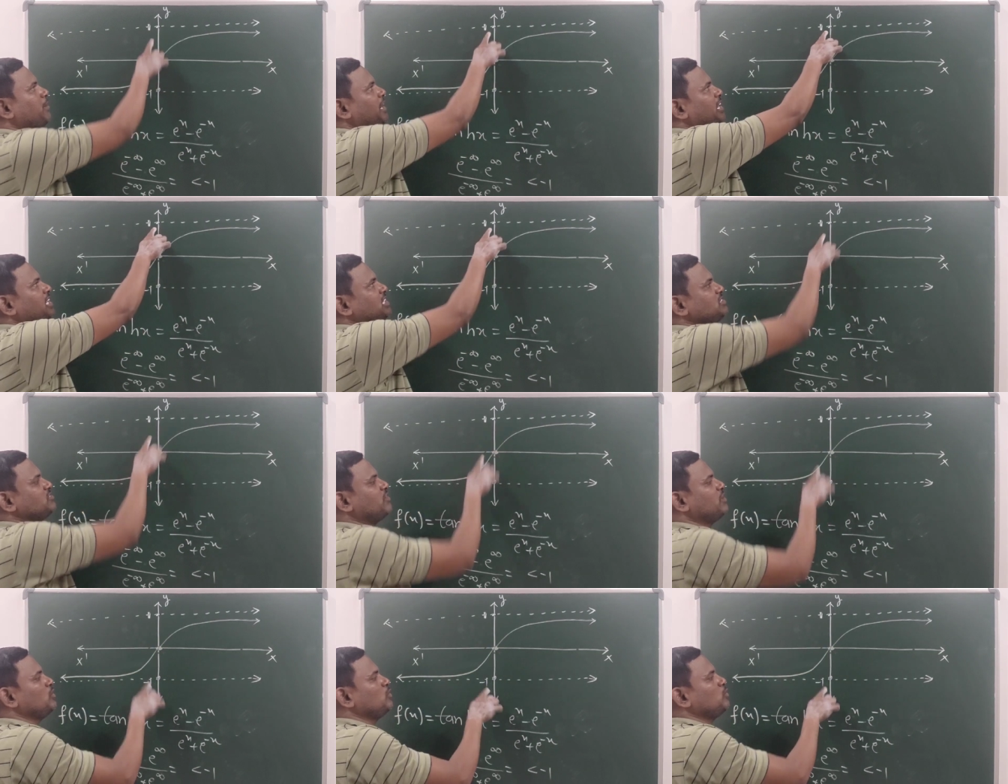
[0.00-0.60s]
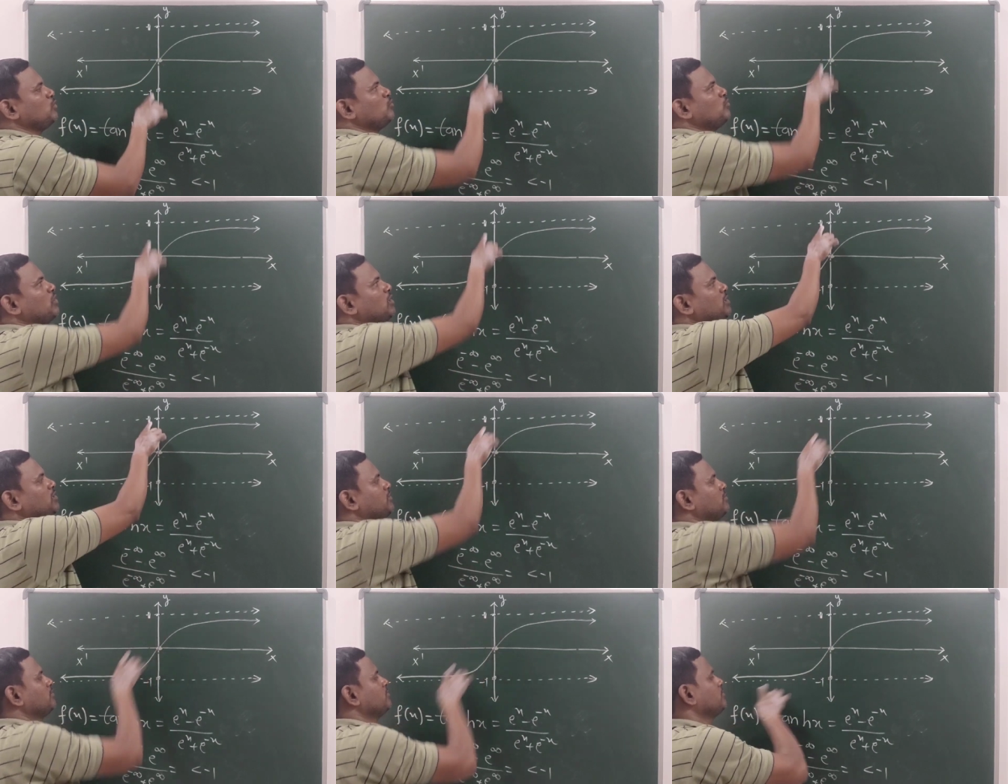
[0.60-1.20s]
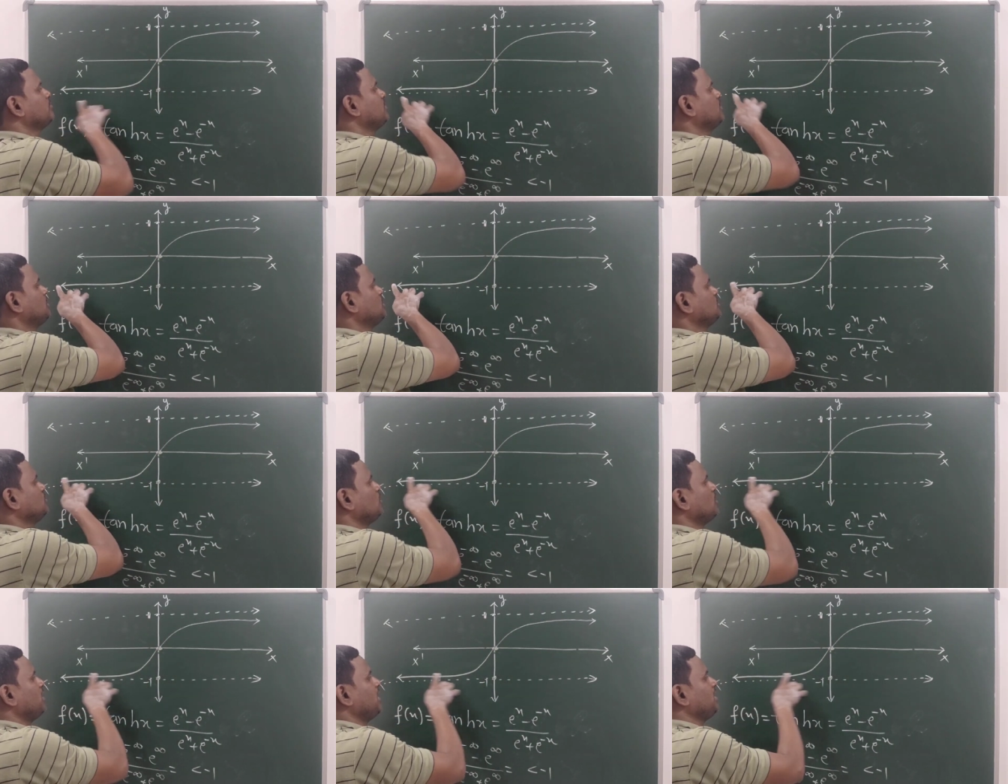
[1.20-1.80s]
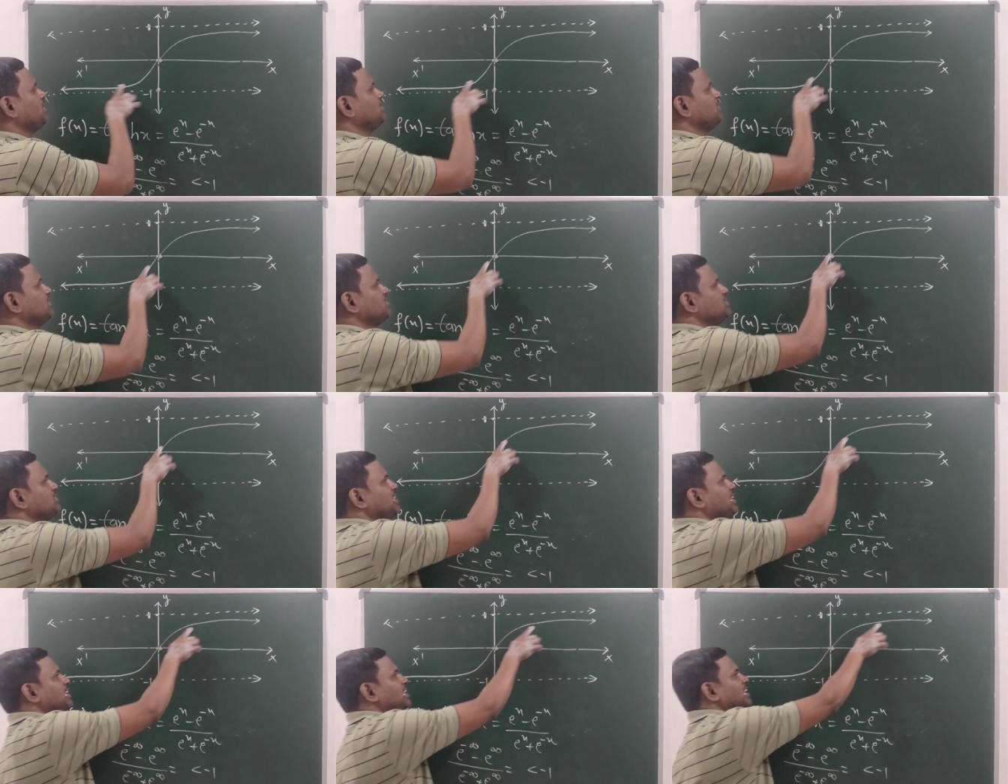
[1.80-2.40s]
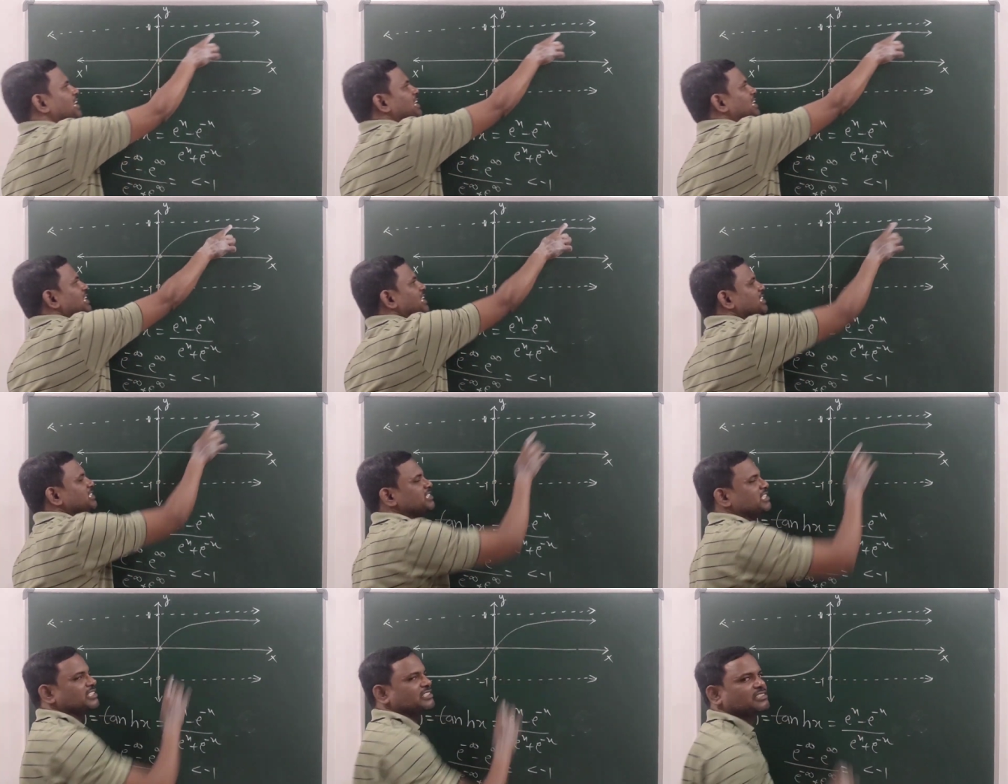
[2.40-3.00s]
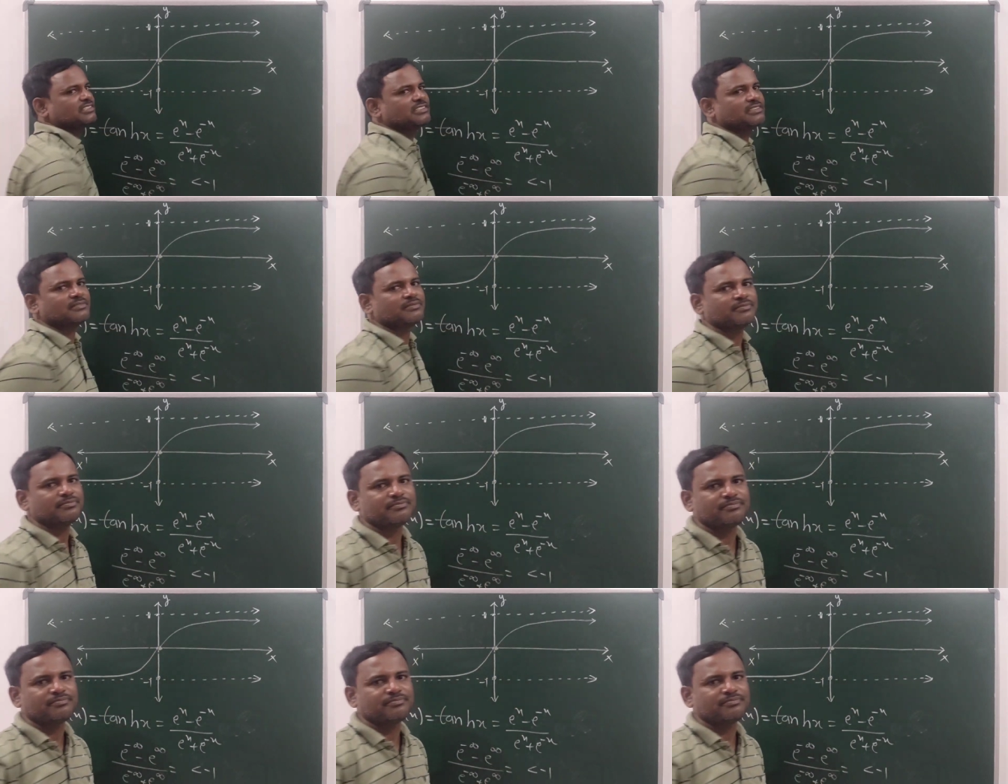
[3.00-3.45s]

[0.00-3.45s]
minus 1 to 1. So like this, strictly increases.